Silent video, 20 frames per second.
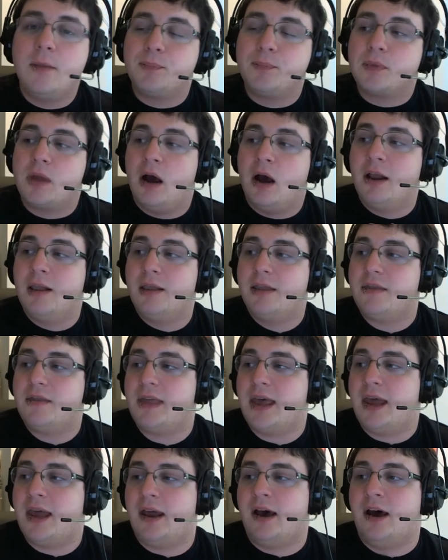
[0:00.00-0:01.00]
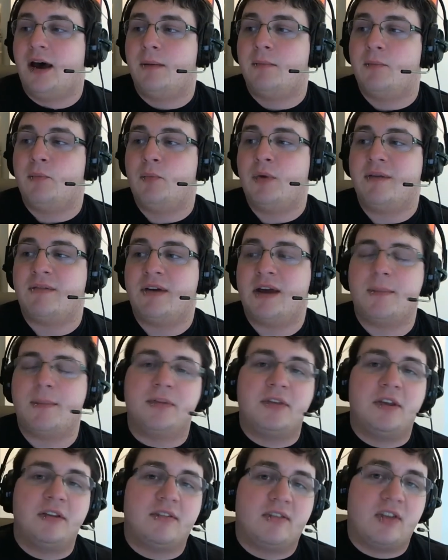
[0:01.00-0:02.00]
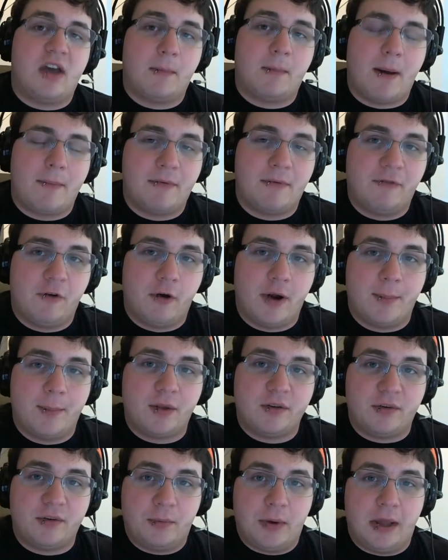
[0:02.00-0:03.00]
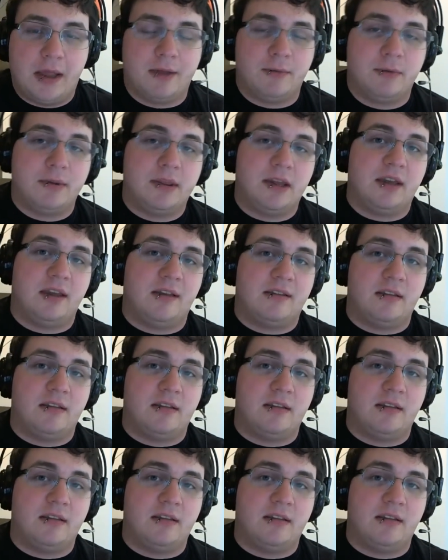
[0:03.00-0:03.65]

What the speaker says: other than that, we have a couple things to talk about before MLG Raleigh really kicks into